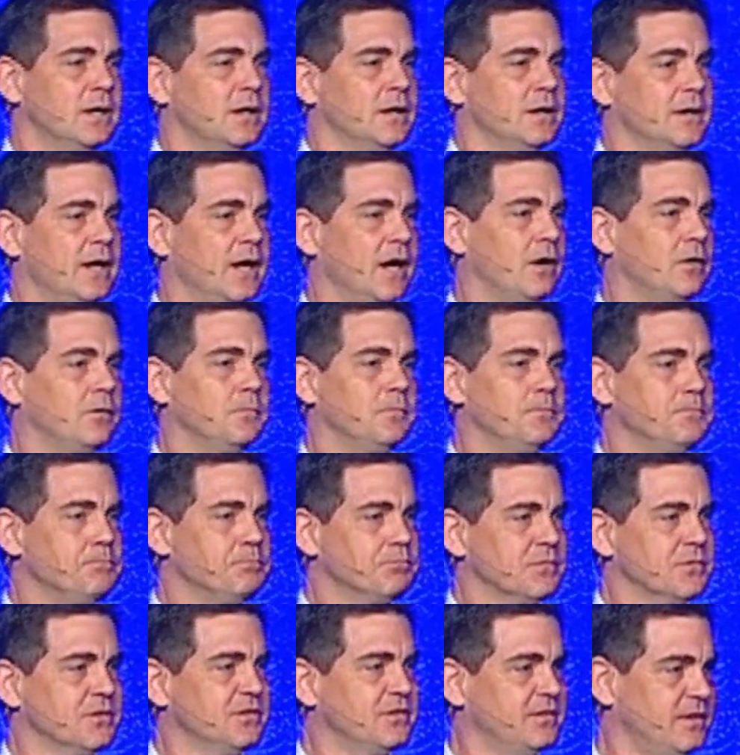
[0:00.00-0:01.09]
Now,
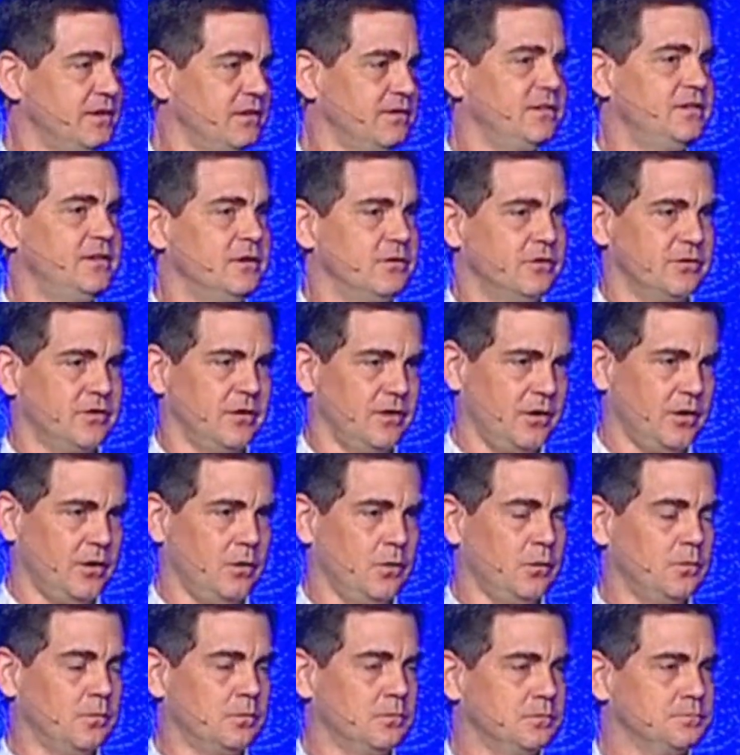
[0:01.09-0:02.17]
6 years
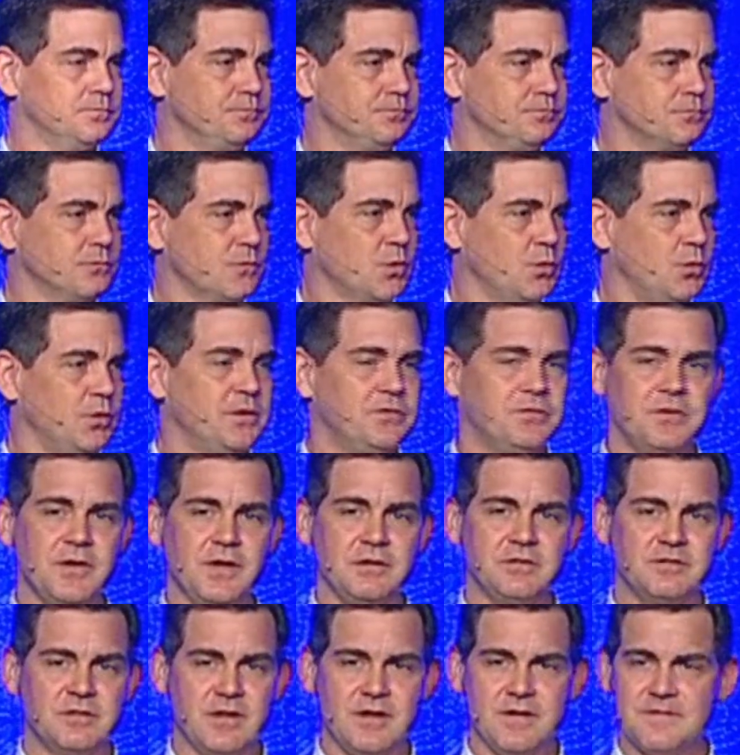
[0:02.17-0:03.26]
ago, we
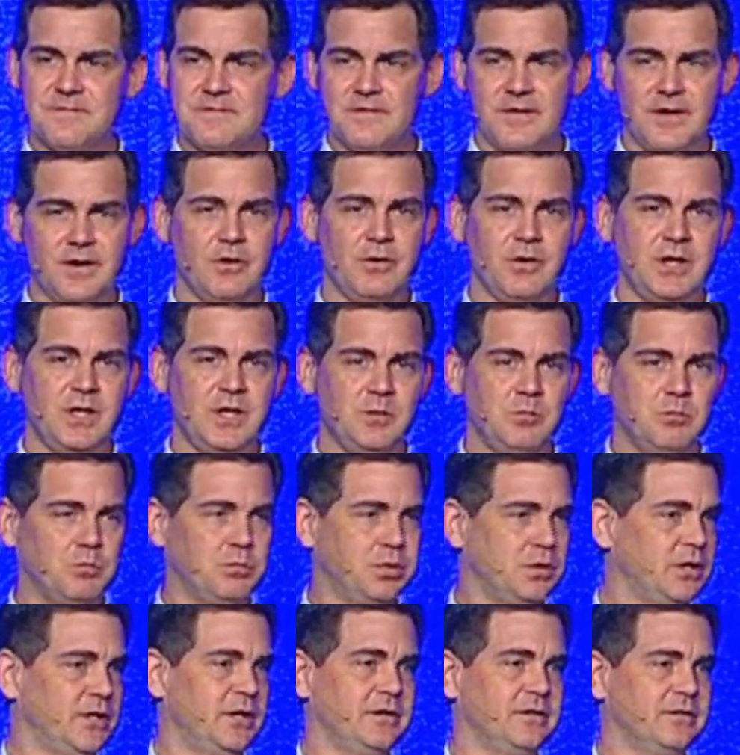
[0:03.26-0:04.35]
faced a very
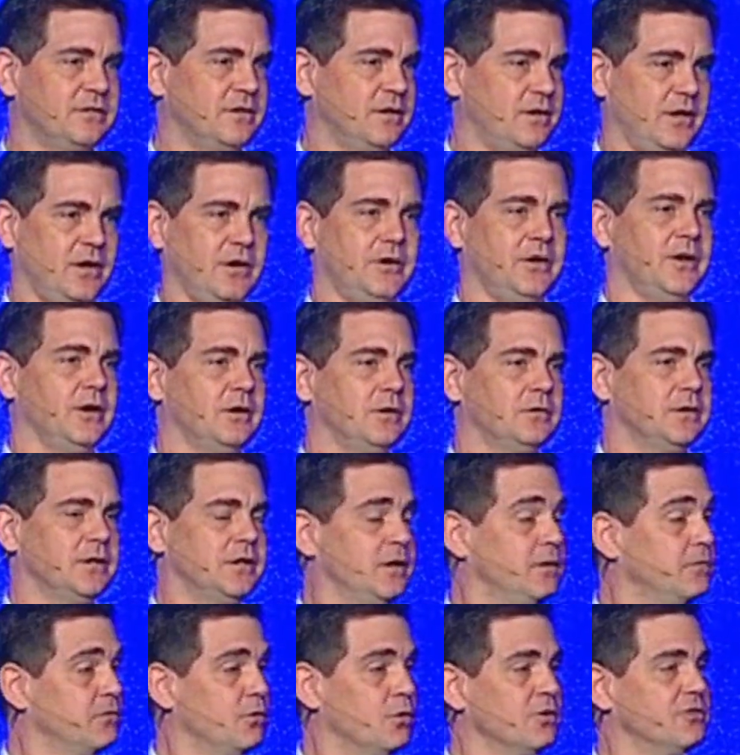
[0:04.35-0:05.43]
bleak scenario, and
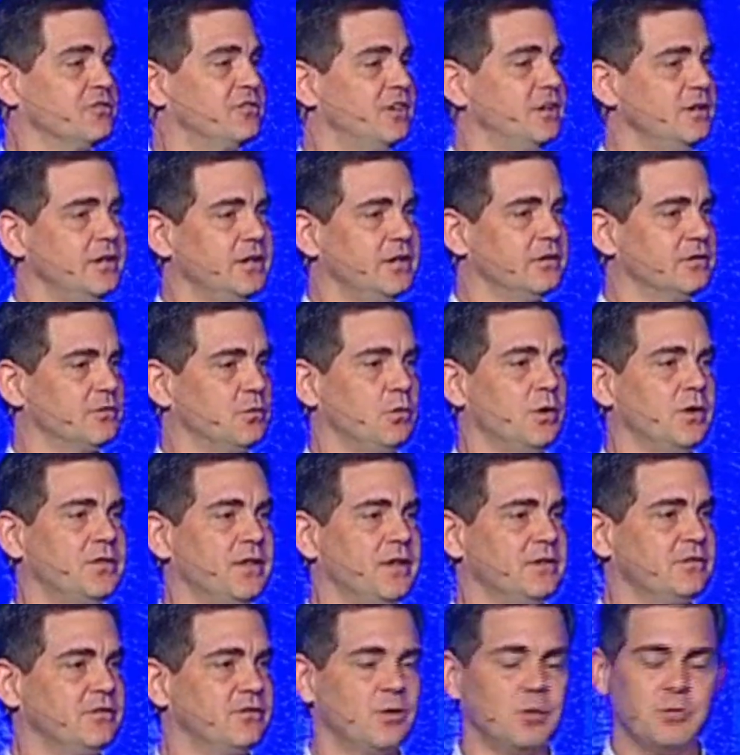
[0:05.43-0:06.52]
unfortunately, it's one
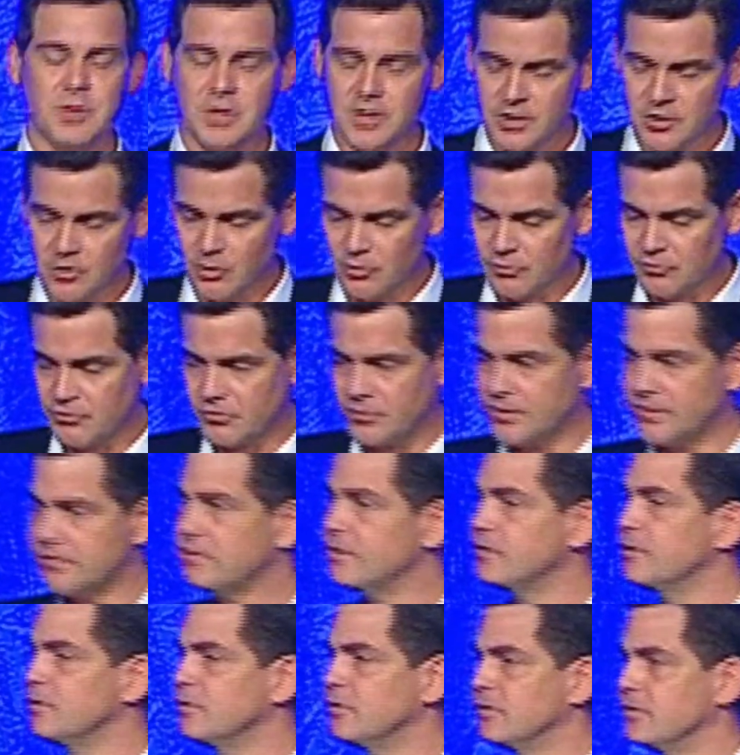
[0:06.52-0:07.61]
that so many cultural
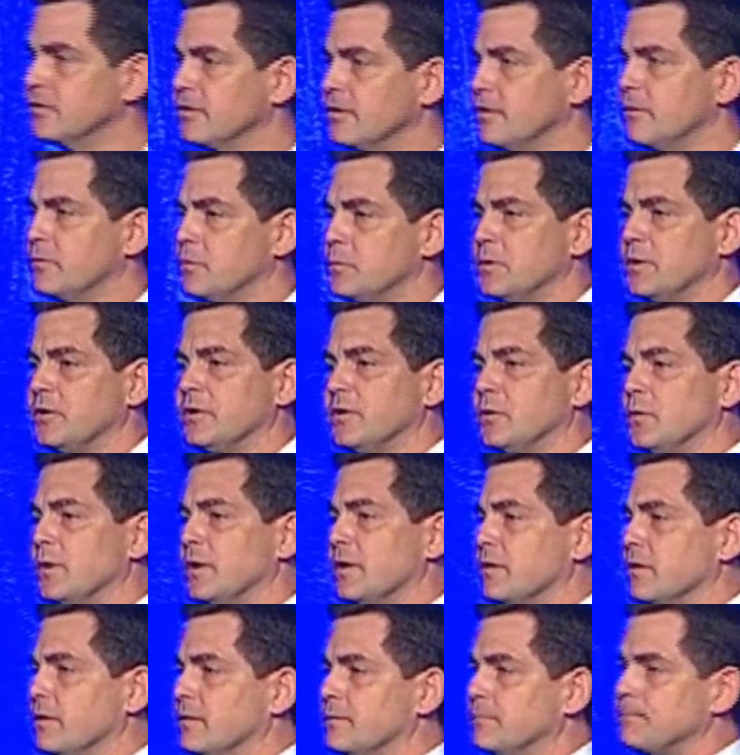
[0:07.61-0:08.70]
institutions are familiar
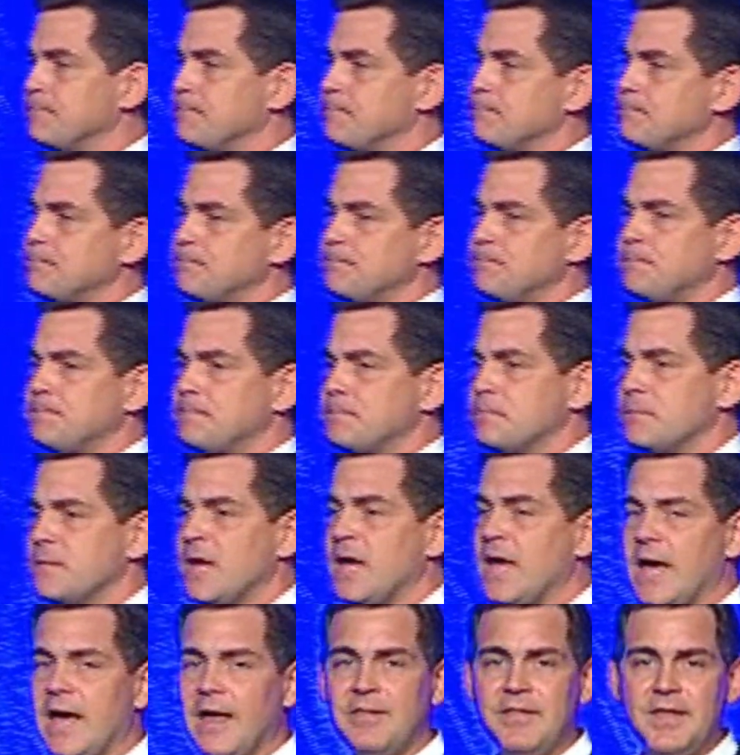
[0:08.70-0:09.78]
with.
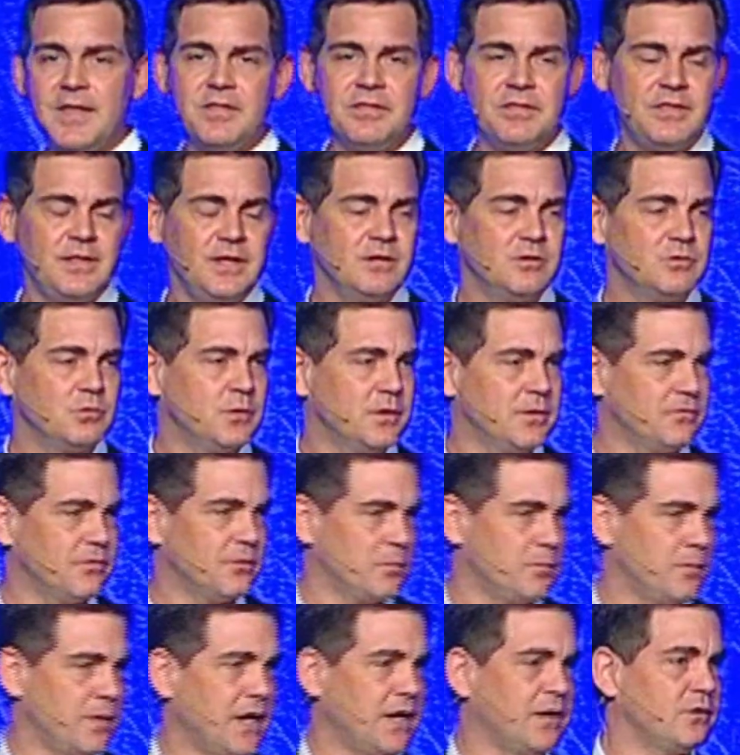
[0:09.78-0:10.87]
And then things went
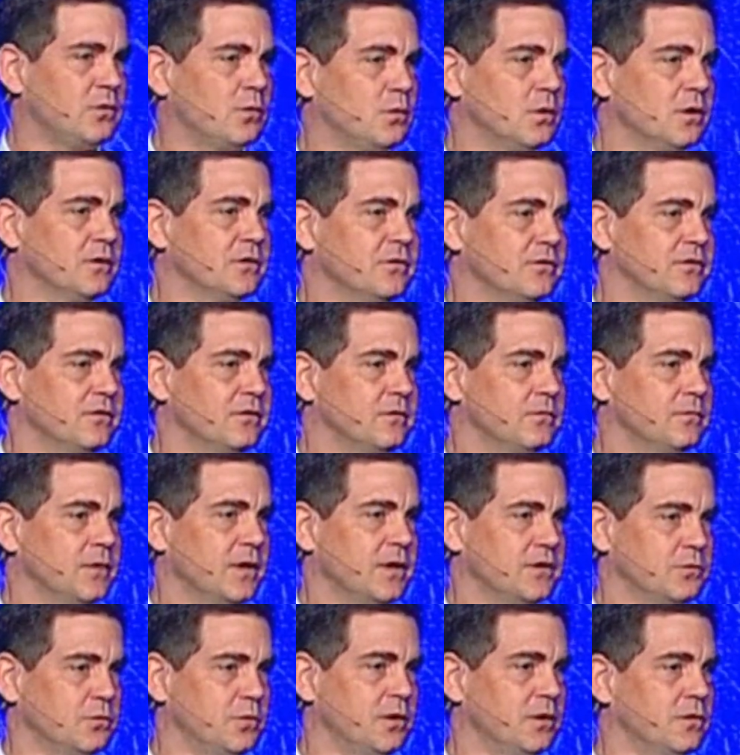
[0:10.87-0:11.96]
from bad to worse
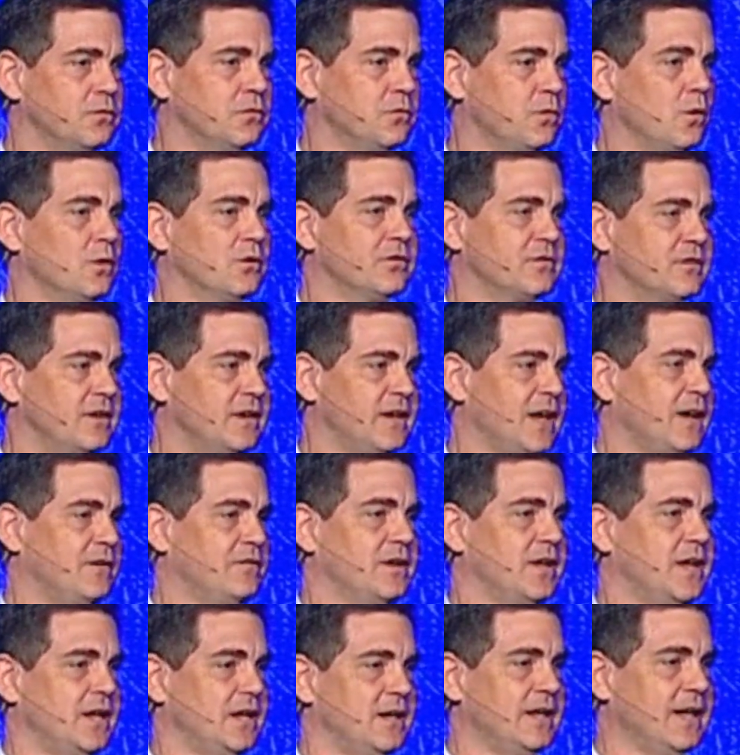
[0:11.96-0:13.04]
as we were forced to
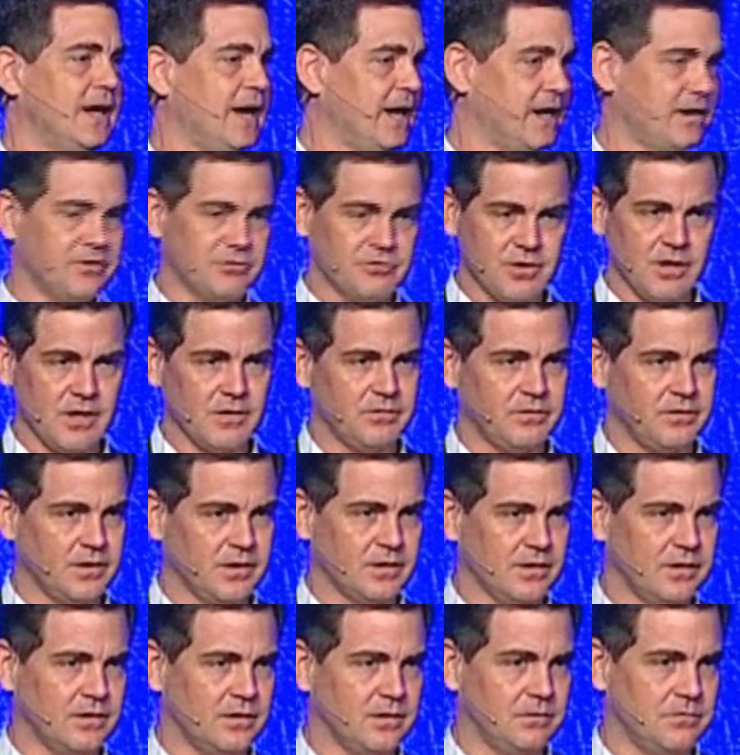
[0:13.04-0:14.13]
navigate catastrophic
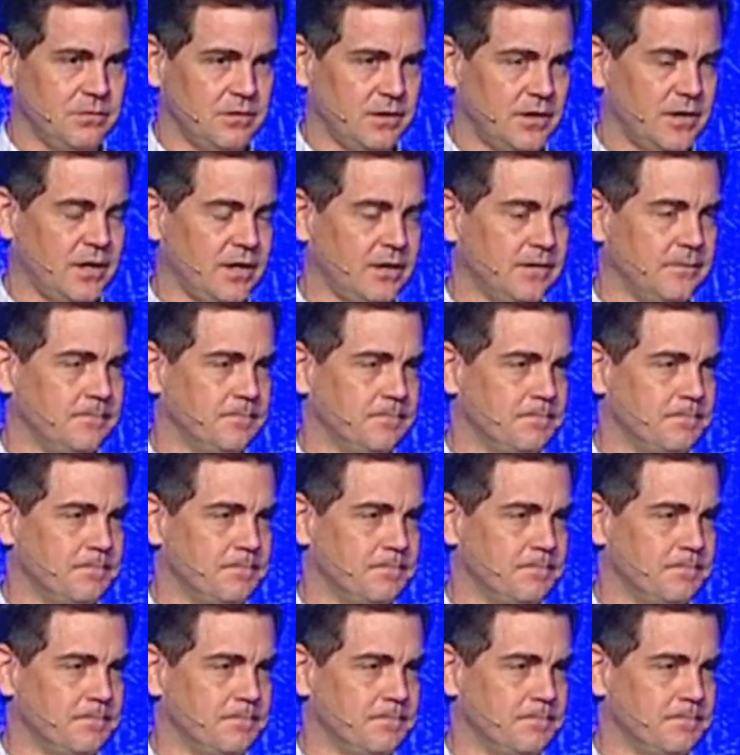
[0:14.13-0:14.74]
flooding.